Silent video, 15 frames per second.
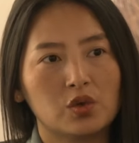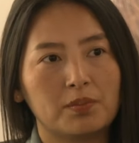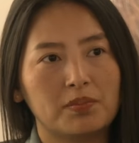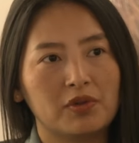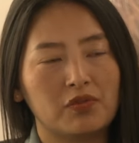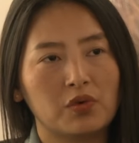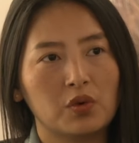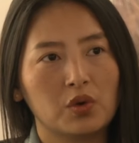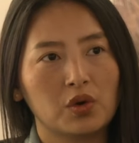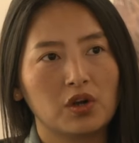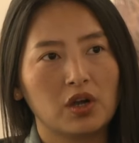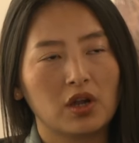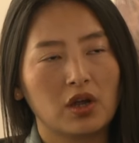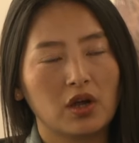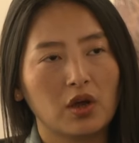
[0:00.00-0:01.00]
before
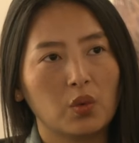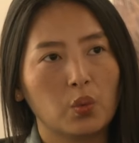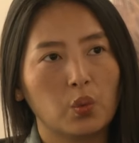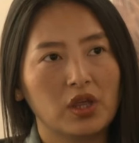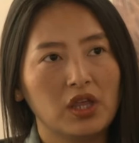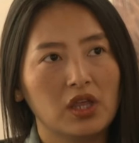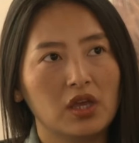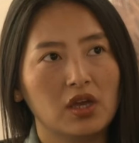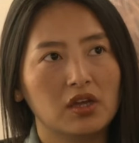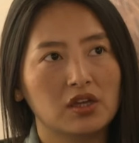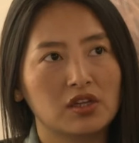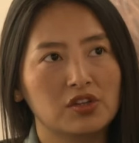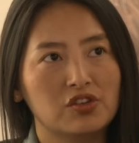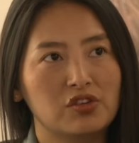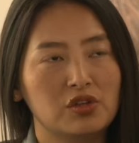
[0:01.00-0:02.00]
uh, we uh,
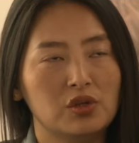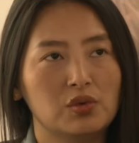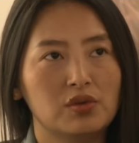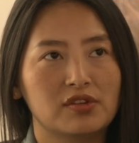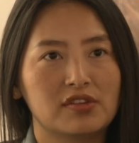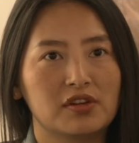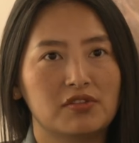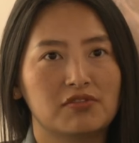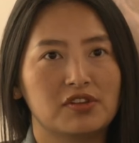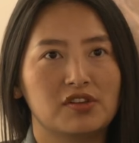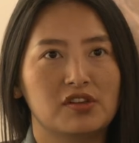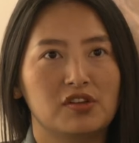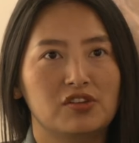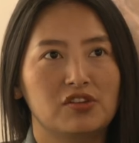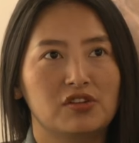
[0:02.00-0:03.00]
continue this
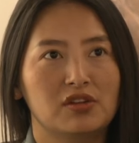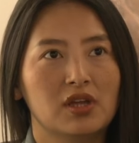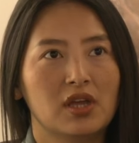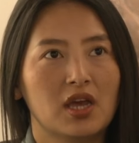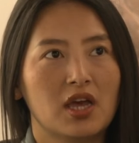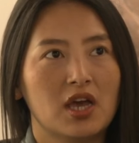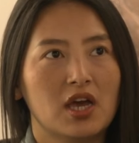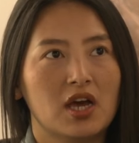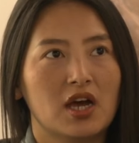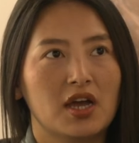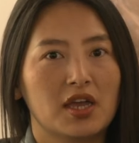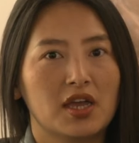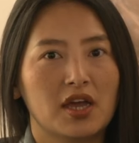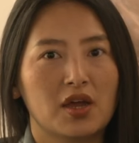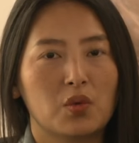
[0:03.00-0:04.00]
conversation,
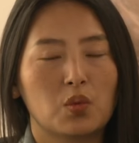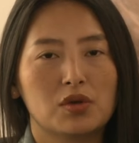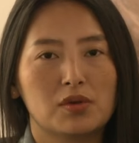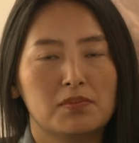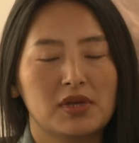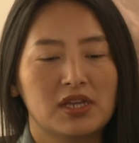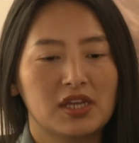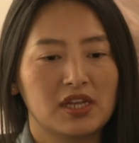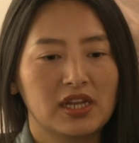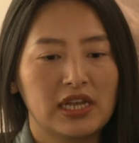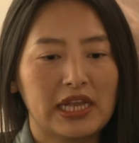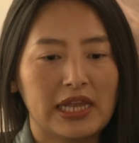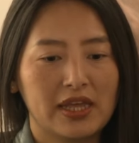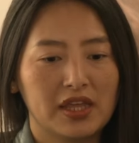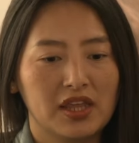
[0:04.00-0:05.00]
I, I, want to make it
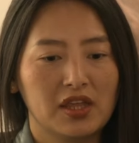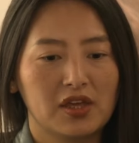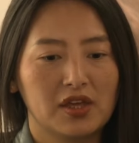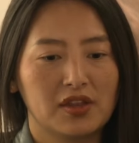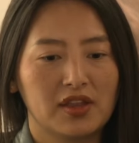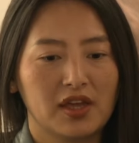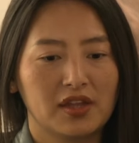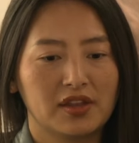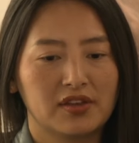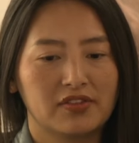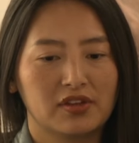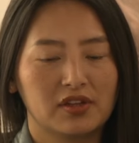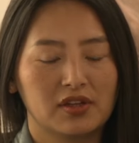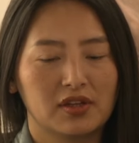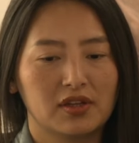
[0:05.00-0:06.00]
clear here
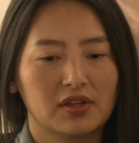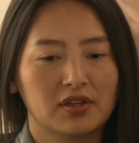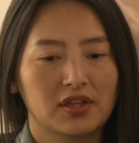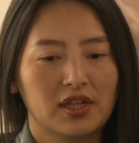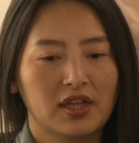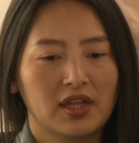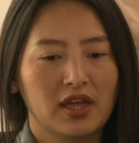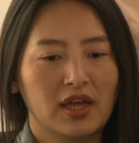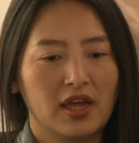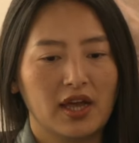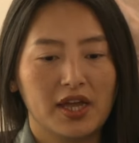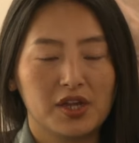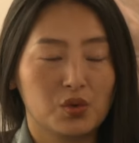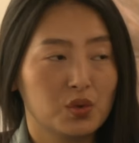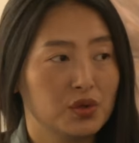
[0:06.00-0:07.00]
that
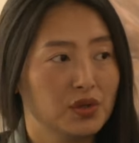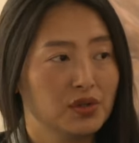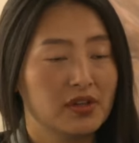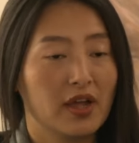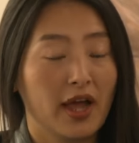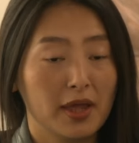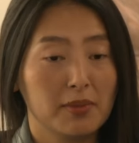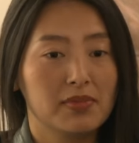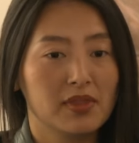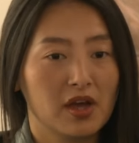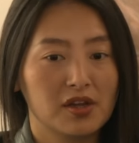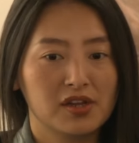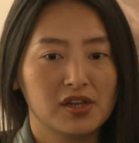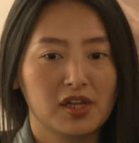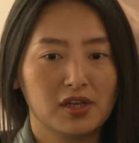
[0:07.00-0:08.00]
I don't, I'm
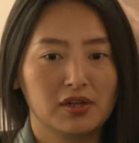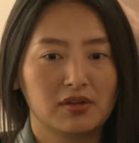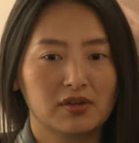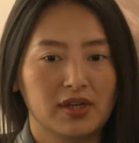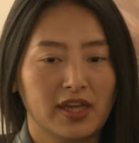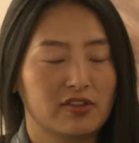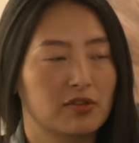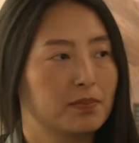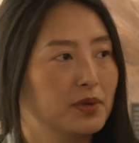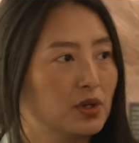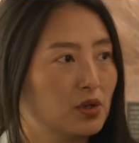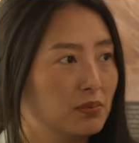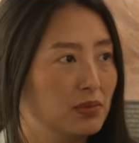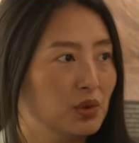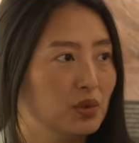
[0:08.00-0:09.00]
not an expert
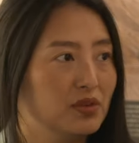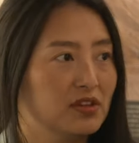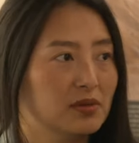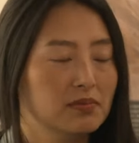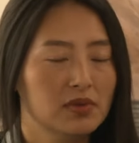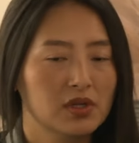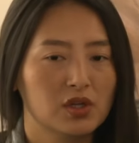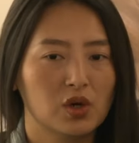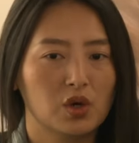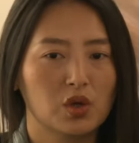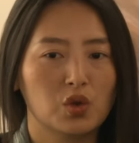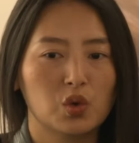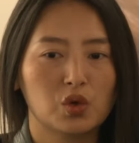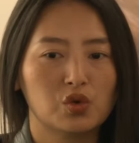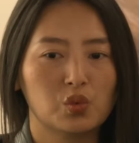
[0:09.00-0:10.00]
on museum,
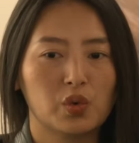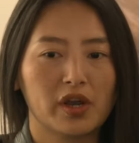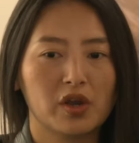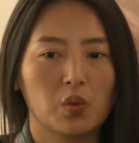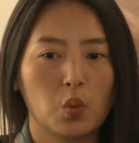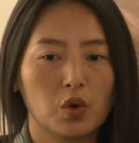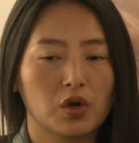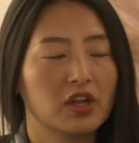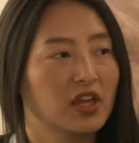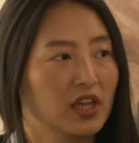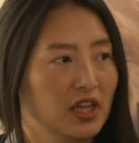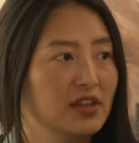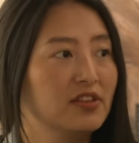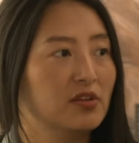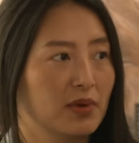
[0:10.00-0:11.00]
nor do I work
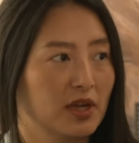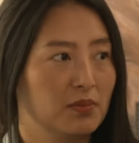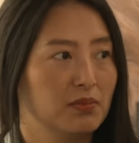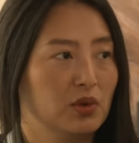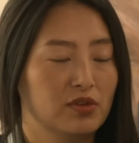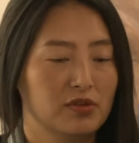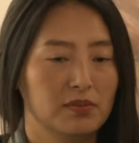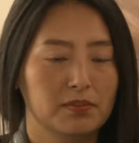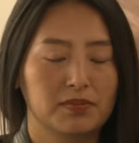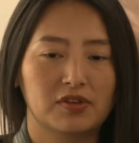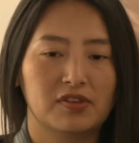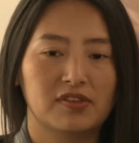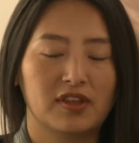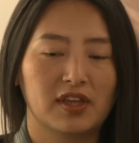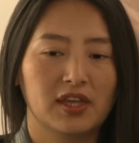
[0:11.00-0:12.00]
in Tibet museum per
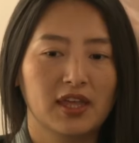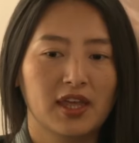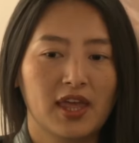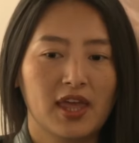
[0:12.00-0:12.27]
se.